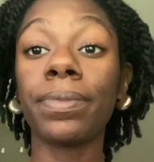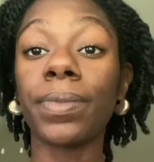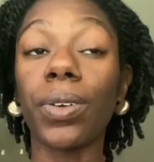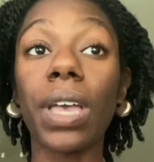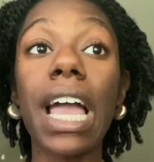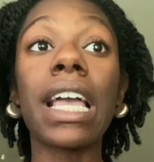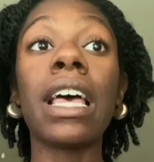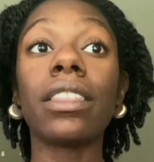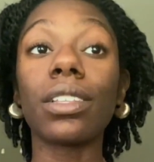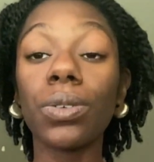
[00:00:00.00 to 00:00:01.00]
Okay?
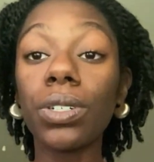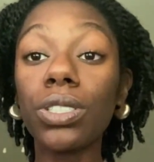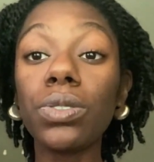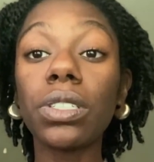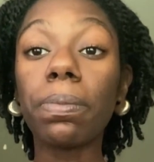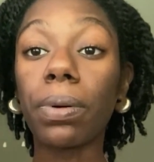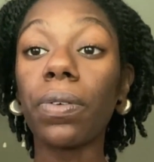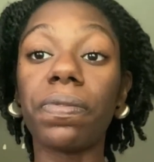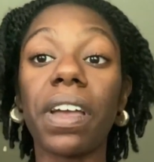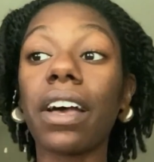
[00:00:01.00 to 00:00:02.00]
The Lord used him
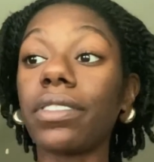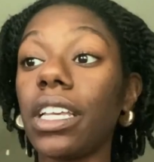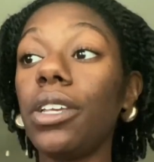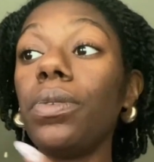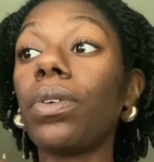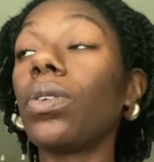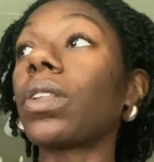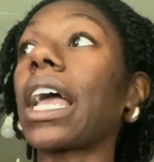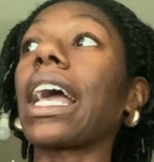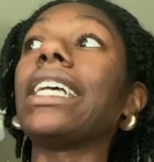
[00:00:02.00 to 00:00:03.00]
profoundly. He wrote
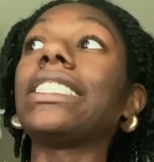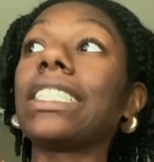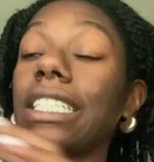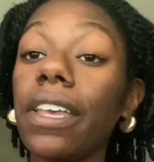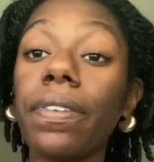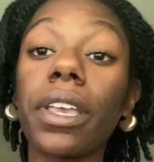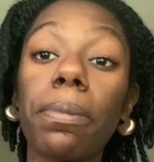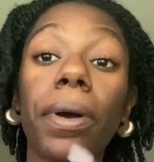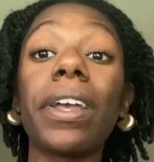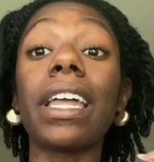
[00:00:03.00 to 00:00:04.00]
a significant
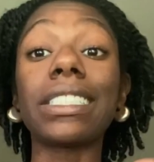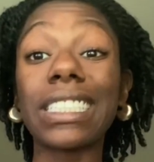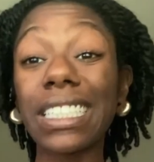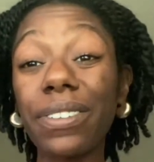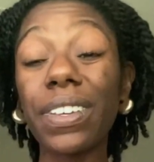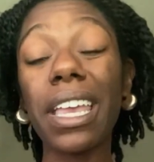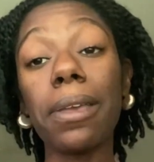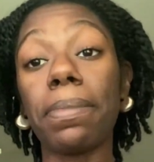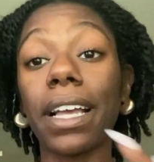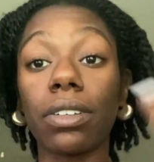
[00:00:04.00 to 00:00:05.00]
part. He had a significant
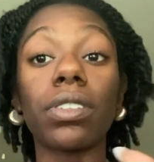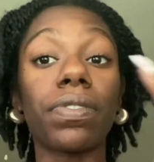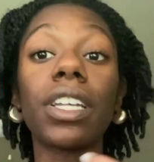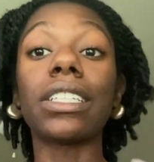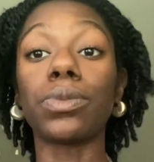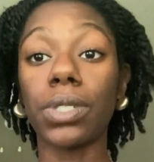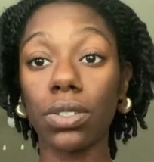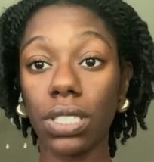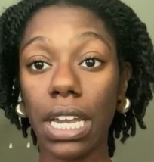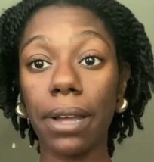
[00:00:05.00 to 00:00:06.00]
impact on the faith as we know
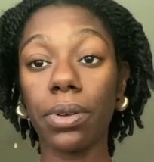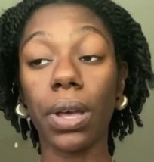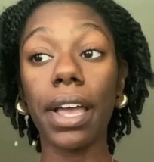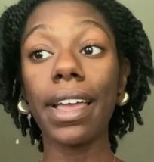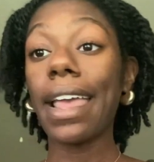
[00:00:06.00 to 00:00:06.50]
today. Okay?